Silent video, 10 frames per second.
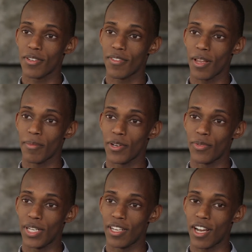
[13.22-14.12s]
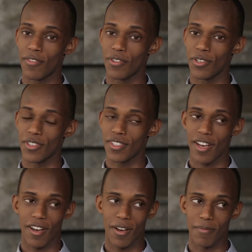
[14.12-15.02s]
Development really covers
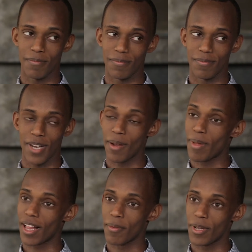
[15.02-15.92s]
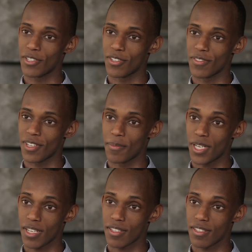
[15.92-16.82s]
um, an amalgamation of
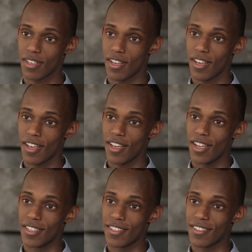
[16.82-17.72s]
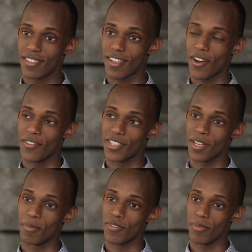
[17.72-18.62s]
subjects. It covers a
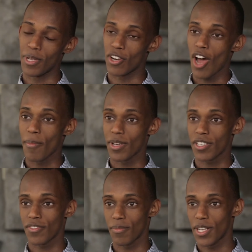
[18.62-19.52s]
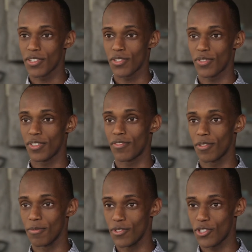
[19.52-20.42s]
little bit from economics, from history,
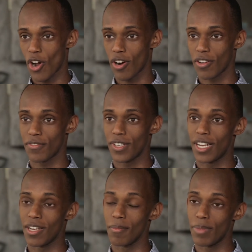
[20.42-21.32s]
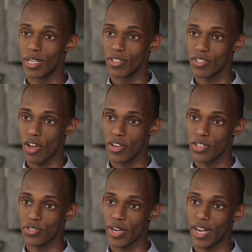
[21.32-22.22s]
from geography, and it builds on
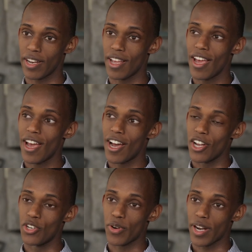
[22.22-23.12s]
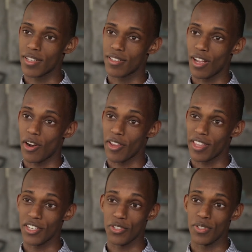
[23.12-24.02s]
to try and address a lot of
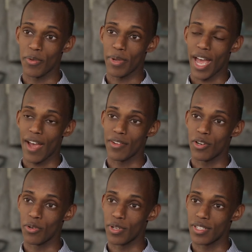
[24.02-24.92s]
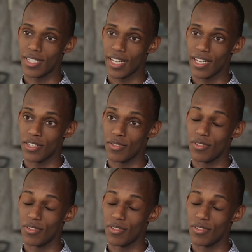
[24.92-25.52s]
the issues that we have in our world today,